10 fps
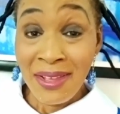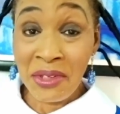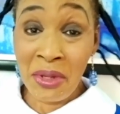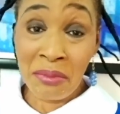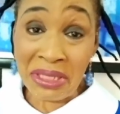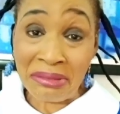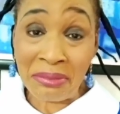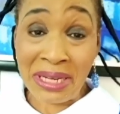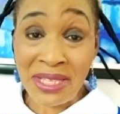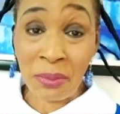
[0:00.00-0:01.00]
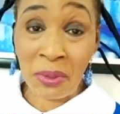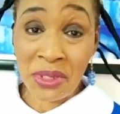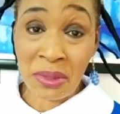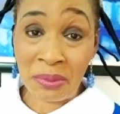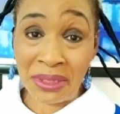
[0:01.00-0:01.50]
You know me, when I support
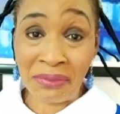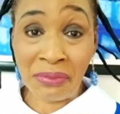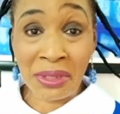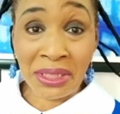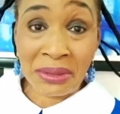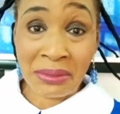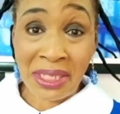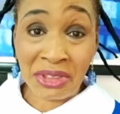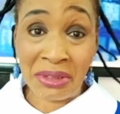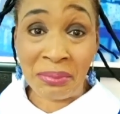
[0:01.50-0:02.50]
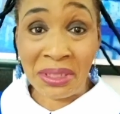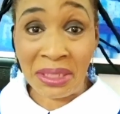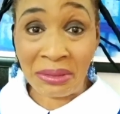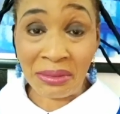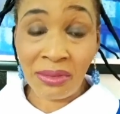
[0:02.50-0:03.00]
somebody fully new, Ashwebi,
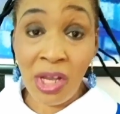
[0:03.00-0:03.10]
I know.